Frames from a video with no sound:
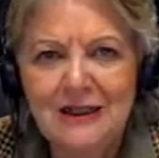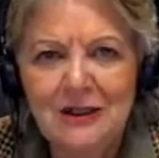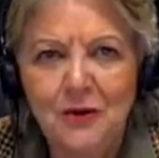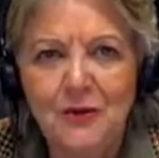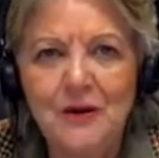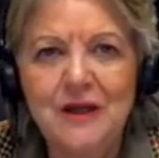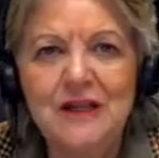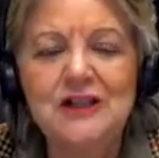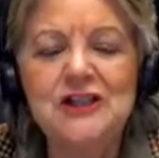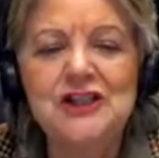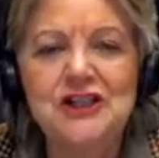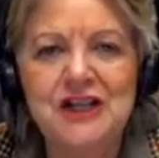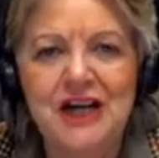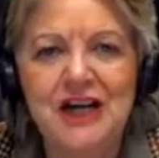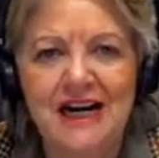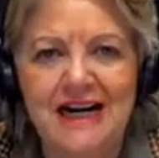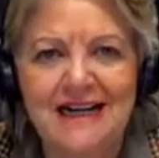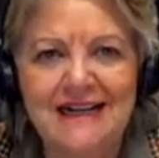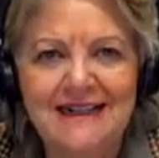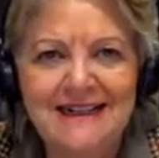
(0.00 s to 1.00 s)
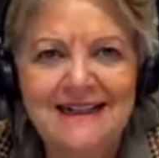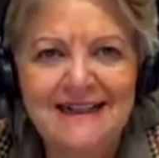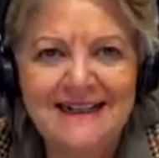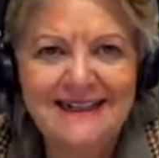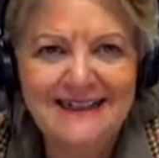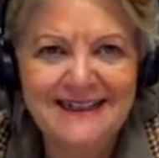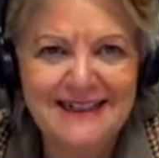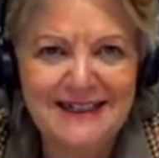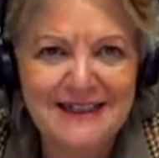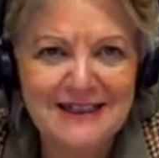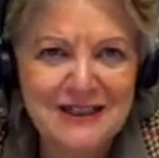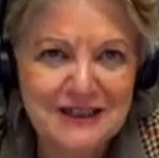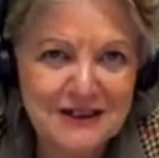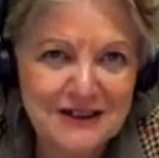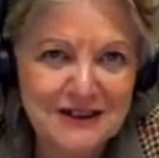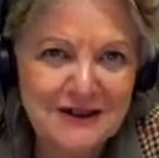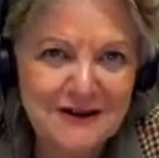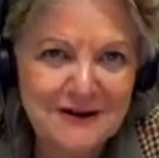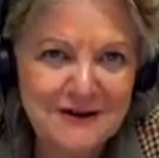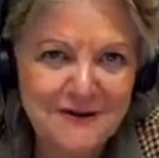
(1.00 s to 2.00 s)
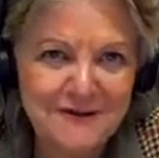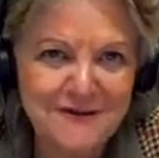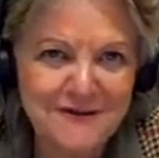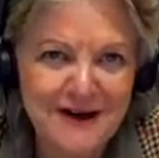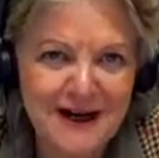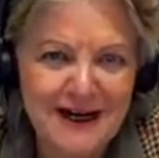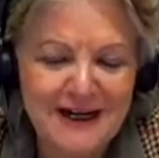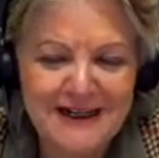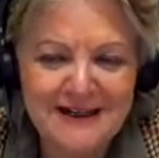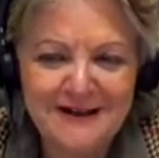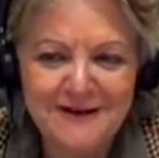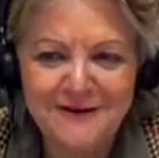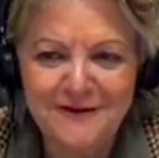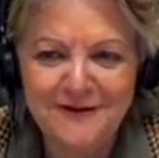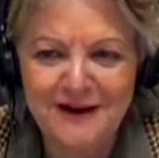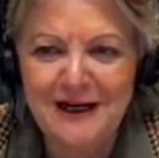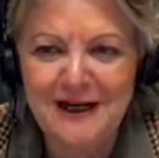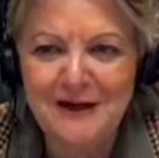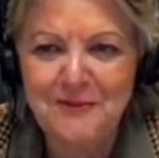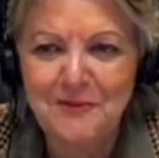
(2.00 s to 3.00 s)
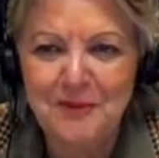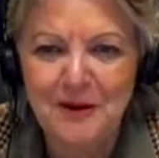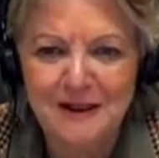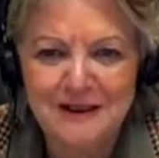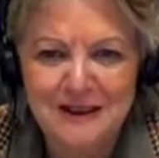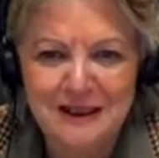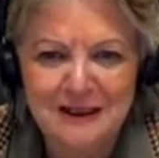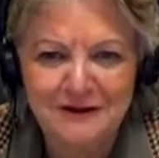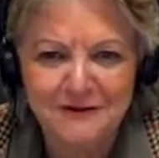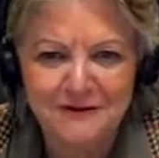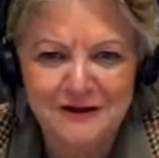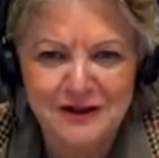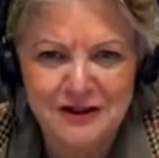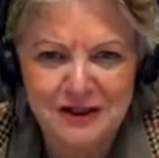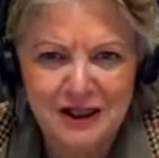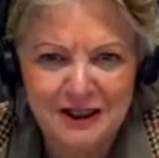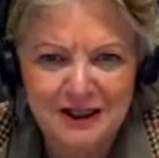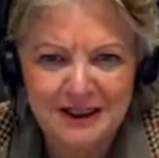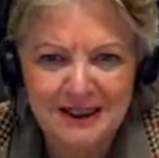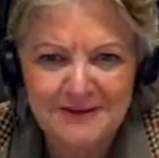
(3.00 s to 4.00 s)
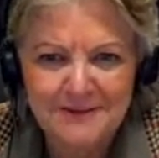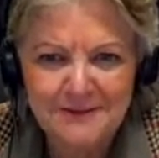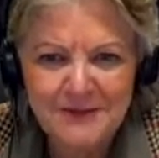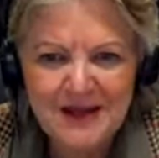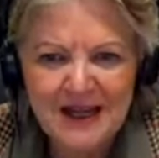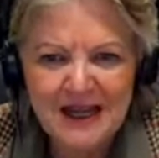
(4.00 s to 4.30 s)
will share this very, very positive journey.